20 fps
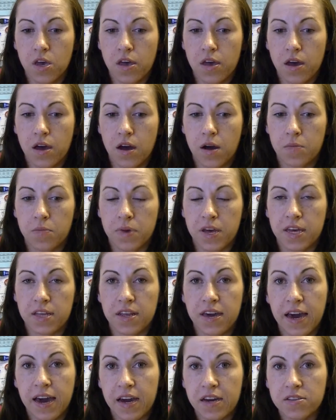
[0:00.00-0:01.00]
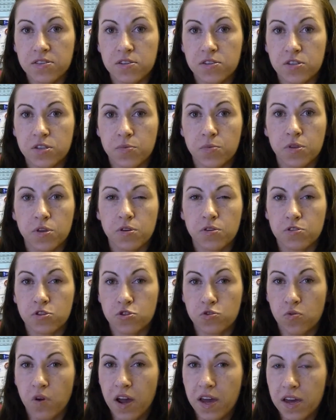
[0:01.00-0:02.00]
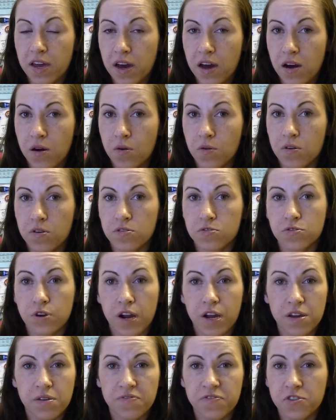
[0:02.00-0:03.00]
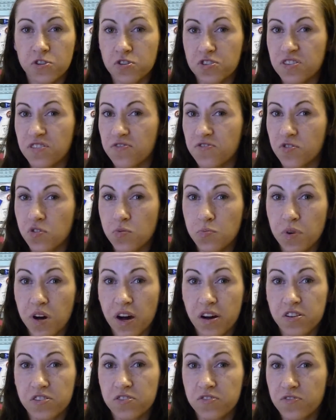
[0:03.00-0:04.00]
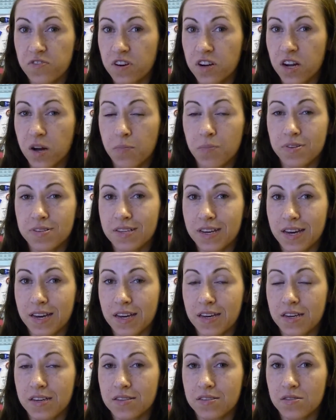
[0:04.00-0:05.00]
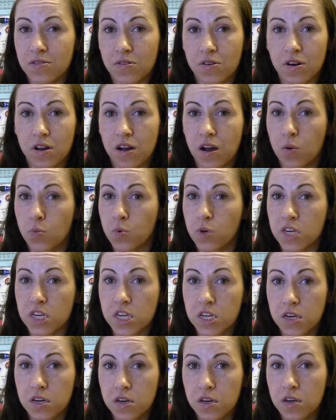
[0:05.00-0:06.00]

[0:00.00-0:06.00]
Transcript: And ads are something you can try out. Try it for just a few bucks for a couple days or a week.